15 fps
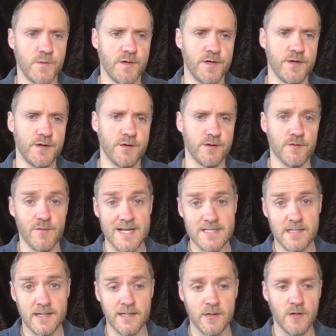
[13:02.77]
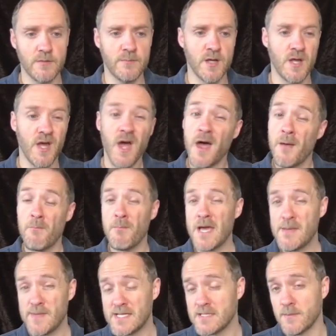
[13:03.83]
earn a good rental income,
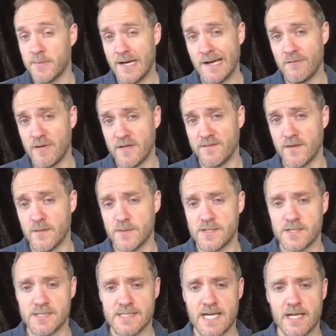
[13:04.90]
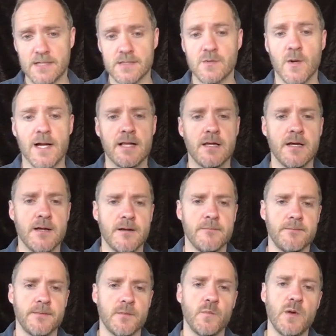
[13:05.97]
maybe to buy, refurbish and sell as well,
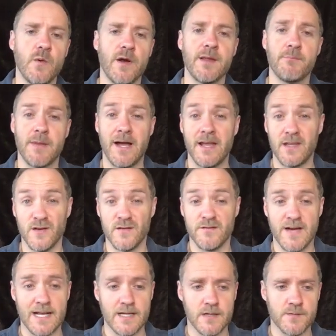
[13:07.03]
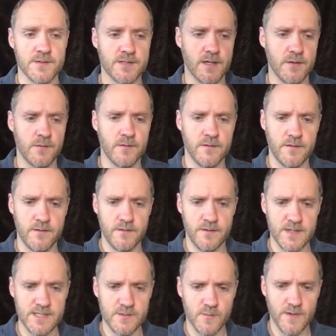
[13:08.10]
we want to buy good value. So
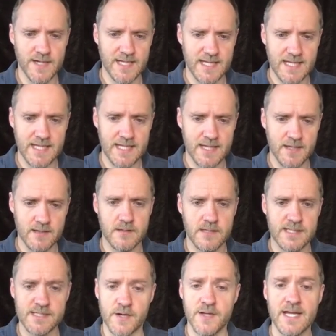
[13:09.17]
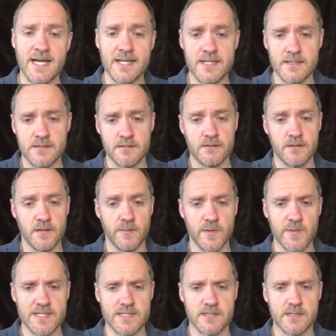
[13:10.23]
this one here, it's only added a couple of
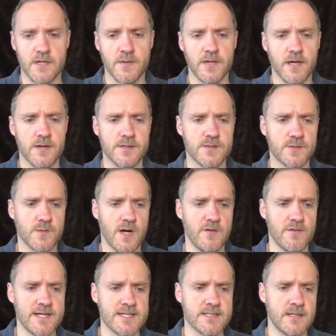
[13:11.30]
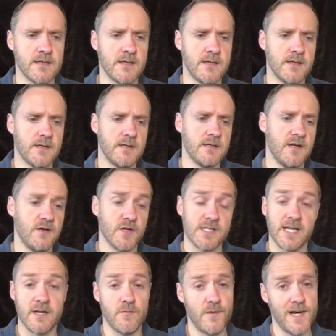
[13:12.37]
weeks or so ago, so it's quite recent. Looks
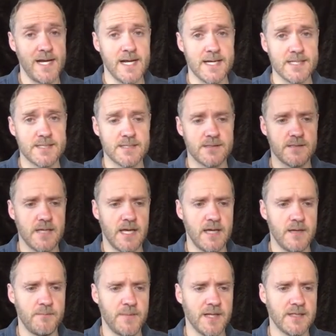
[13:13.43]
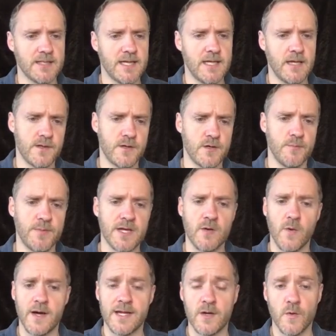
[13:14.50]
like a really nice building, could be
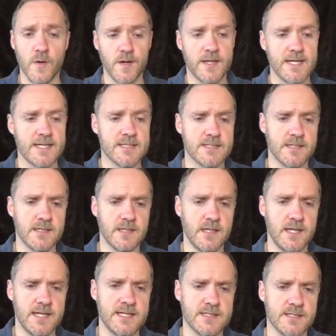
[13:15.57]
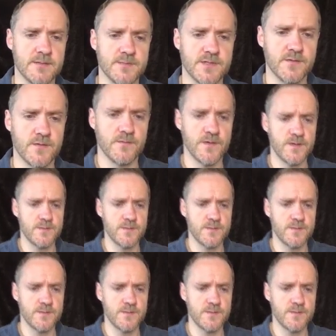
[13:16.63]
quite quirky internally in terms of the room